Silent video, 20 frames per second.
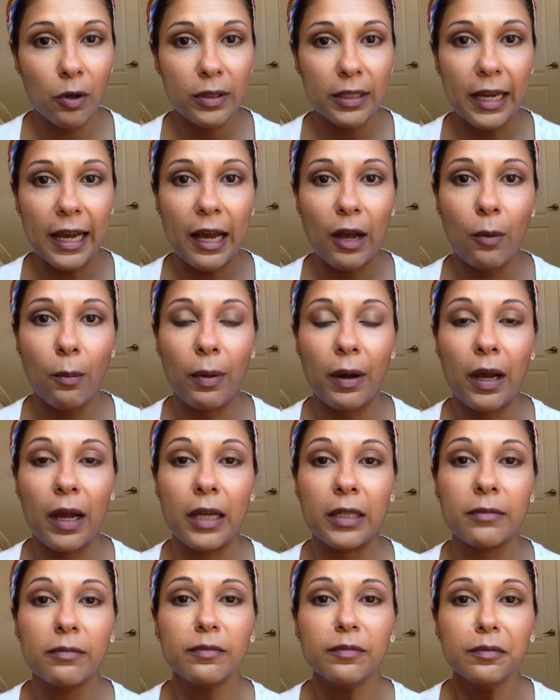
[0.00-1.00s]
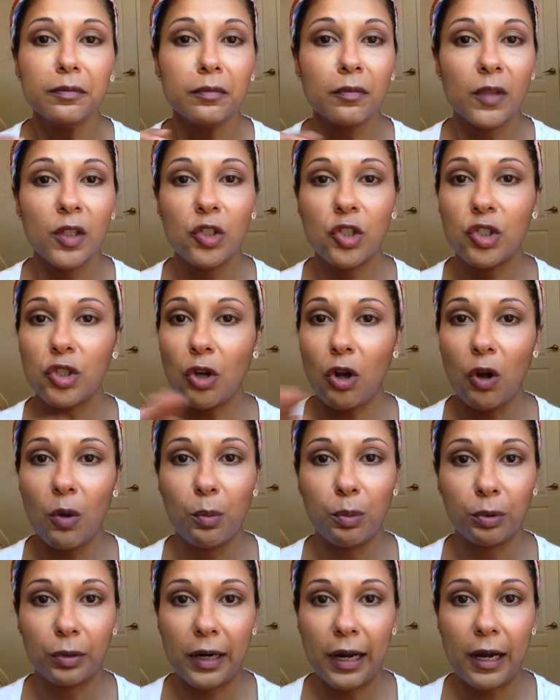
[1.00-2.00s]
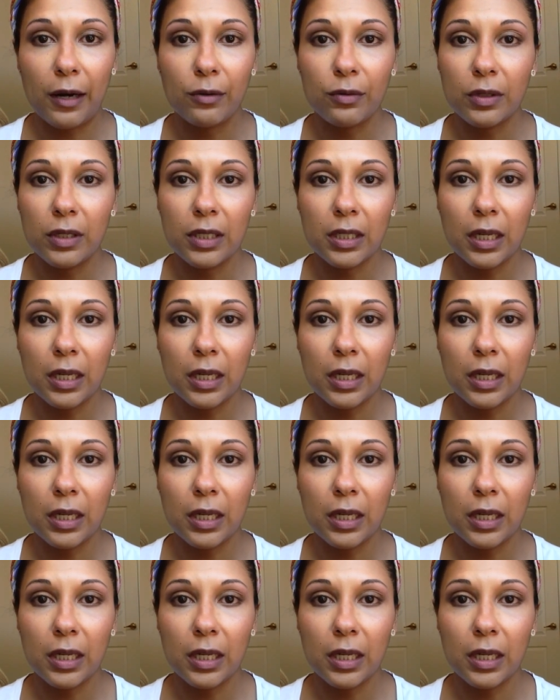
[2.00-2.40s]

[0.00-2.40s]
out, but just all browns.